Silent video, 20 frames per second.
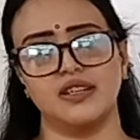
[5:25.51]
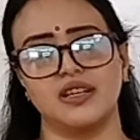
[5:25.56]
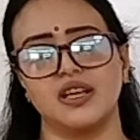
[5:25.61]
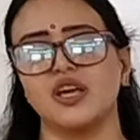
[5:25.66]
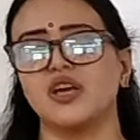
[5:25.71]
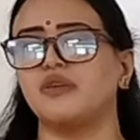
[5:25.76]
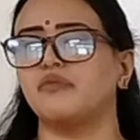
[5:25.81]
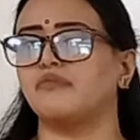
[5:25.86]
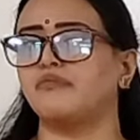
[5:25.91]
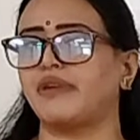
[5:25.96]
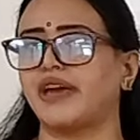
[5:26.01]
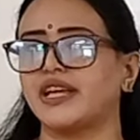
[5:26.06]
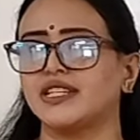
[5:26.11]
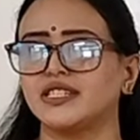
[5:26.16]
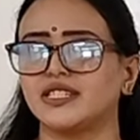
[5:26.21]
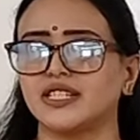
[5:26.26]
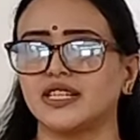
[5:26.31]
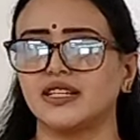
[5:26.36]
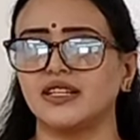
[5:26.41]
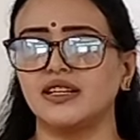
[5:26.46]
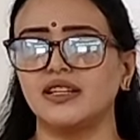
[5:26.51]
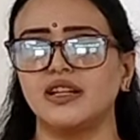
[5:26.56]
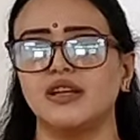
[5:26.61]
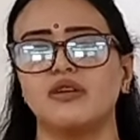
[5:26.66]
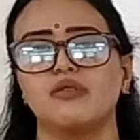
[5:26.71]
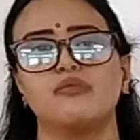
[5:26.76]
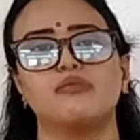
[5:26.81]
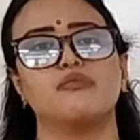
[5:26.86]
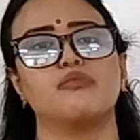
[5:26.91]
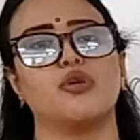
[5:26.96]
mental,
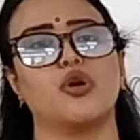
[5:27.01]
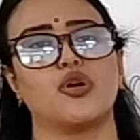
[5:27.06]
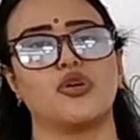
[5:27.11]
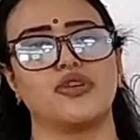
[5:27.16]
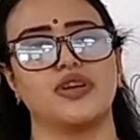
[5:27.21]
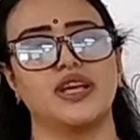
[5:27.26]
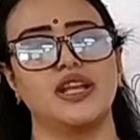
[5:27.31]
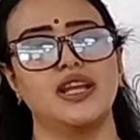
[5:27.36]
moral,